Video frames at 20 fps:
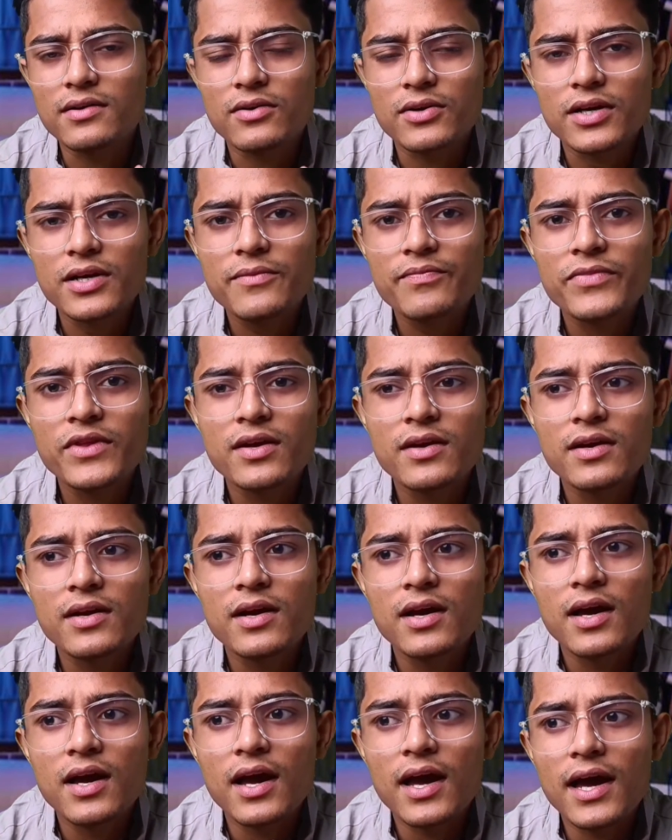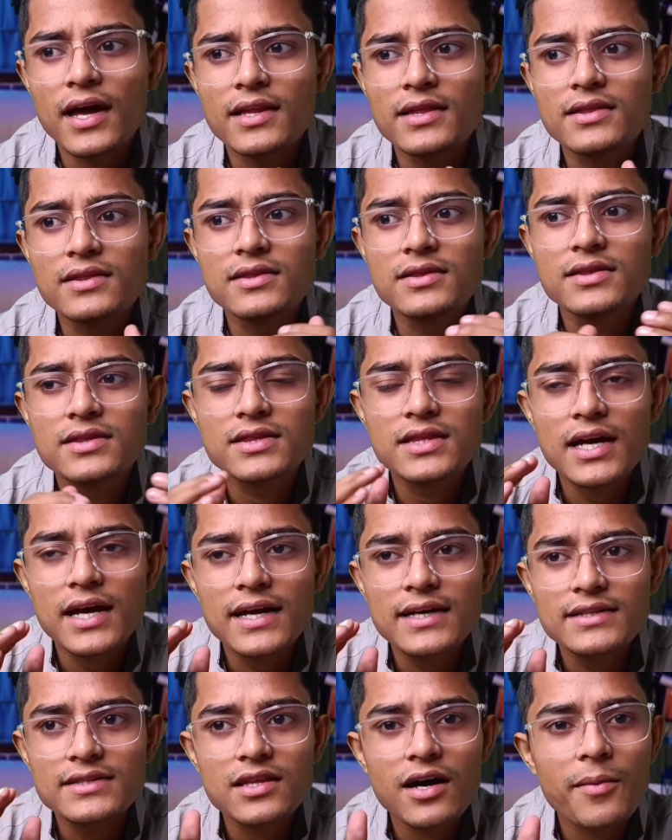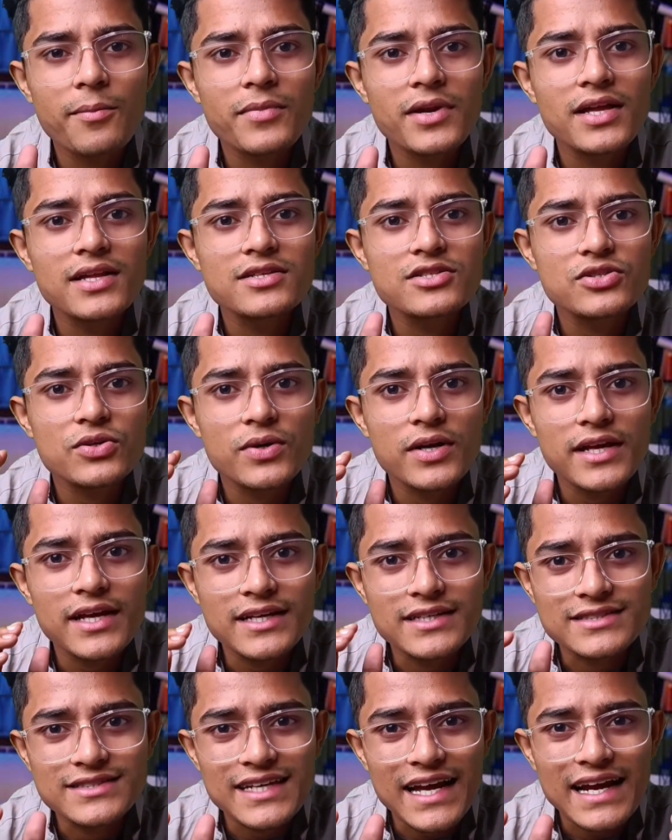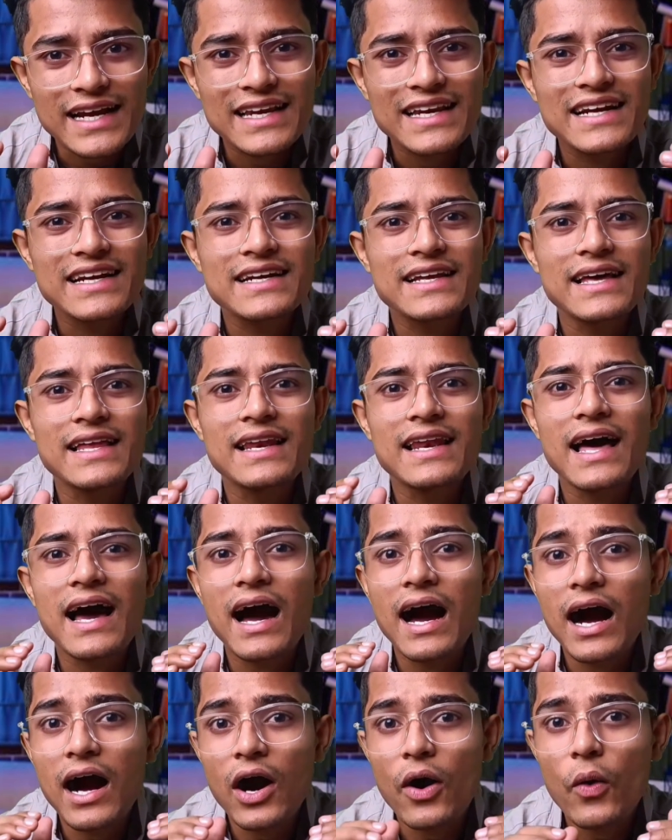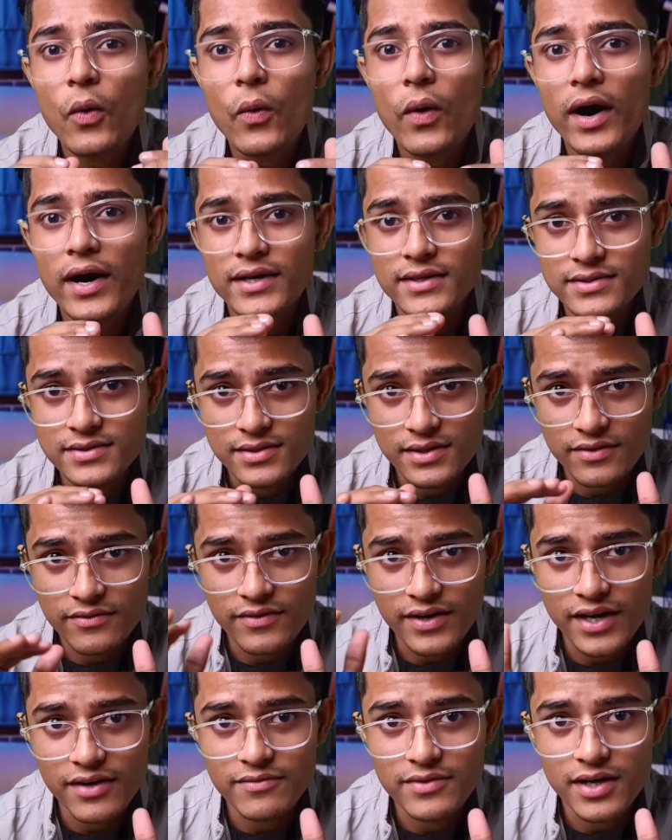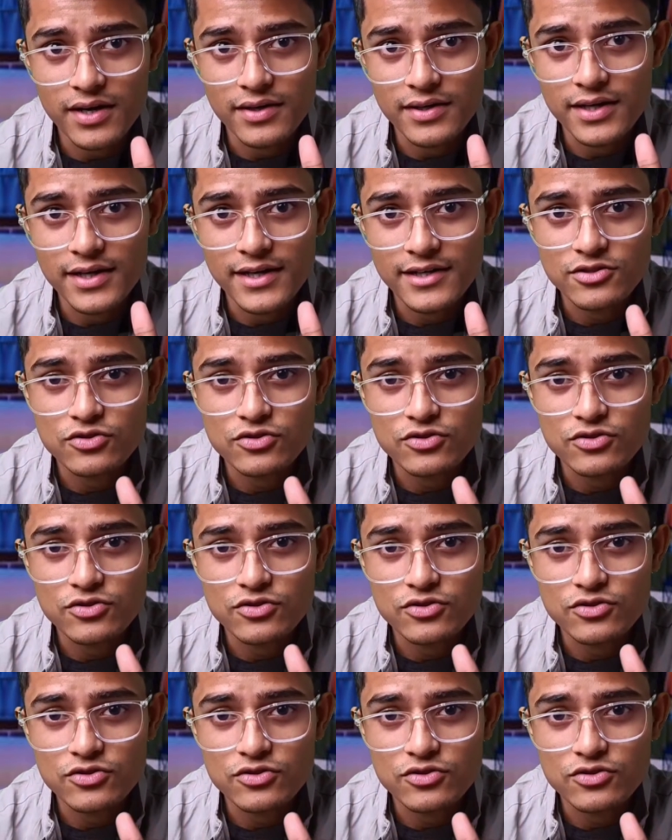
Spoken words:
Okay, and that thumbnail should exactly tell how I survived 100 days.